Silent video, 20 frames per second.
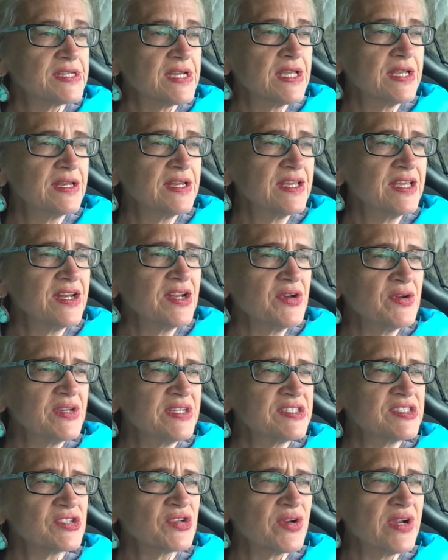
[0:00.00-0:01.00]
And, you know,
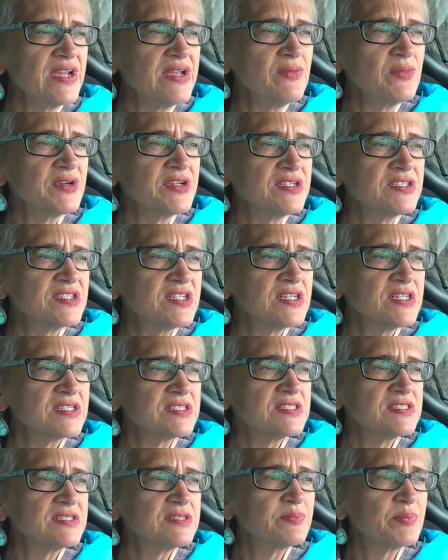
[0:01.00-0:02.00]
it's great when you talk
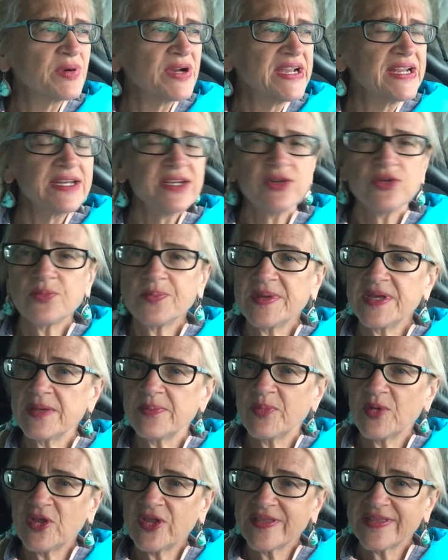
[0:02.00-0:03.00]
to brand new
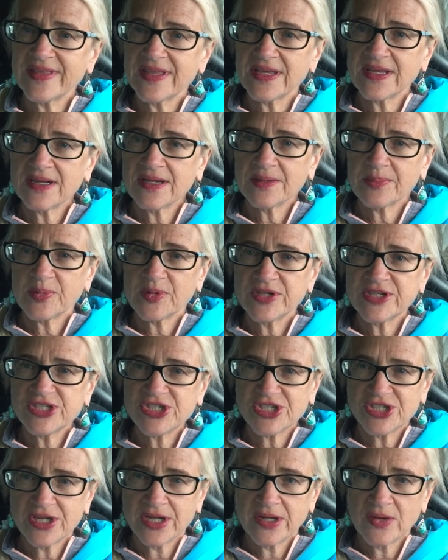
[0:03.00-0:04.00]
people that
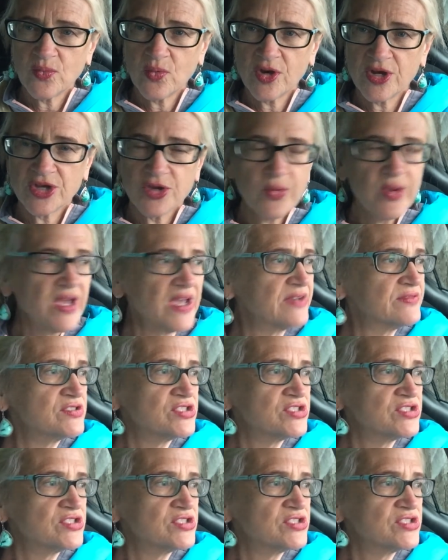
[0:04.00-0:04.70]
appreciate what you have.